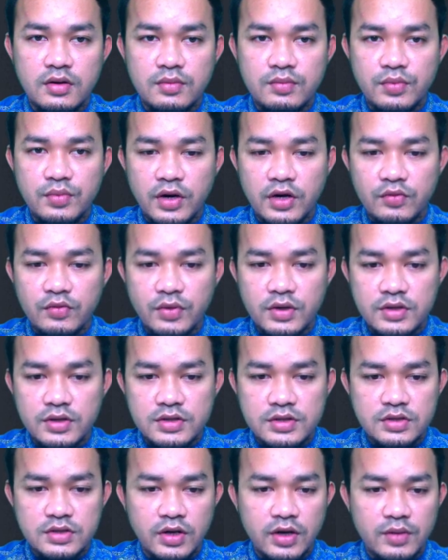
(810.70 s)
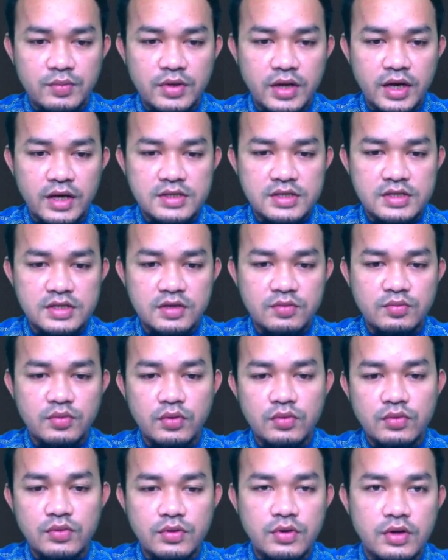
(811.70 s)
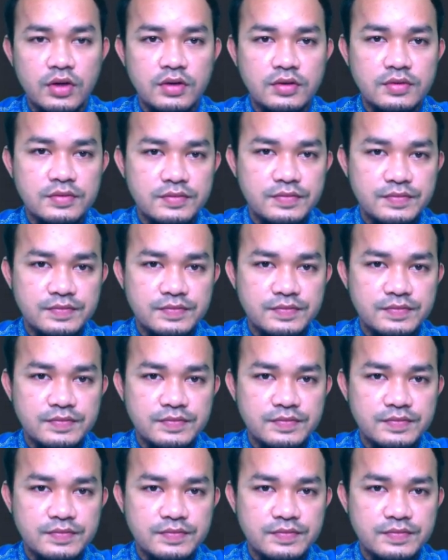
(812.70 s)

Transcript: private, this is not be accessible. Okay,